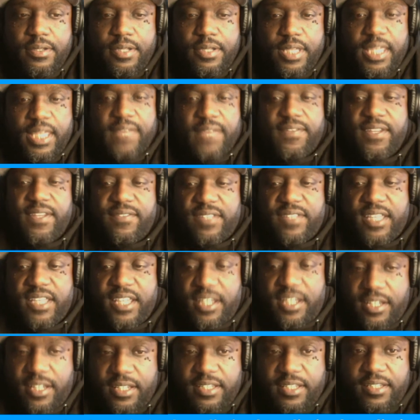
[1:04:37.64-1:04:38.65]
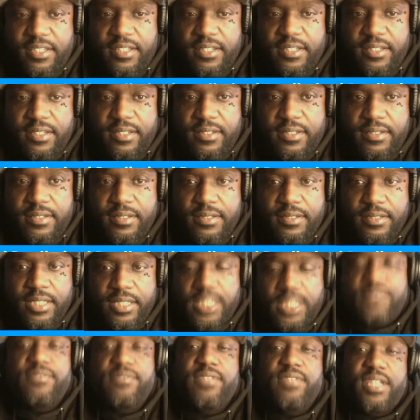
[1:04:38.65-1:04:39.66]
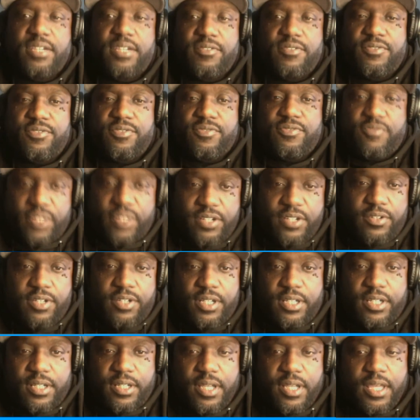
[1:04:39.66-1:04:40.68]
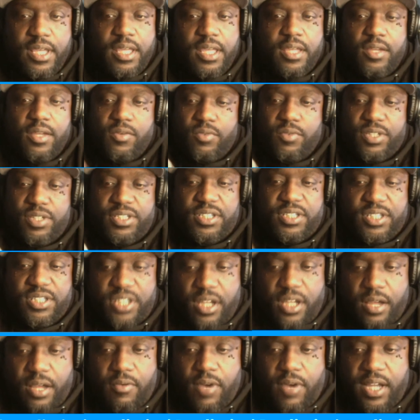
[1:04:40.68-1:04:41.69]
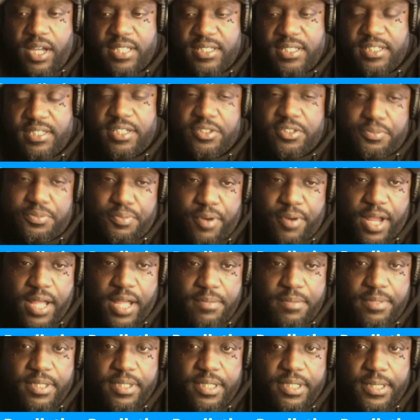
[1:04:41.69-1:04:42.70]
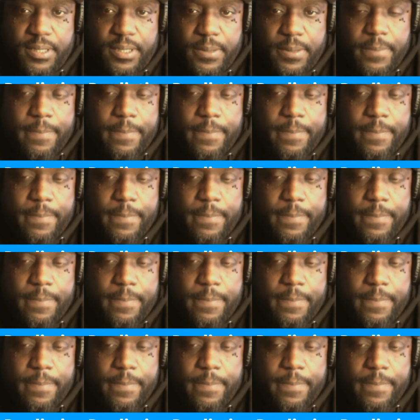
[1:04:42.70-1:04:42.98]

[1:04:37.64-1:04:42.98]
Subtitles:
even if they're good, even if they're real good, which Deshaun Watson is probably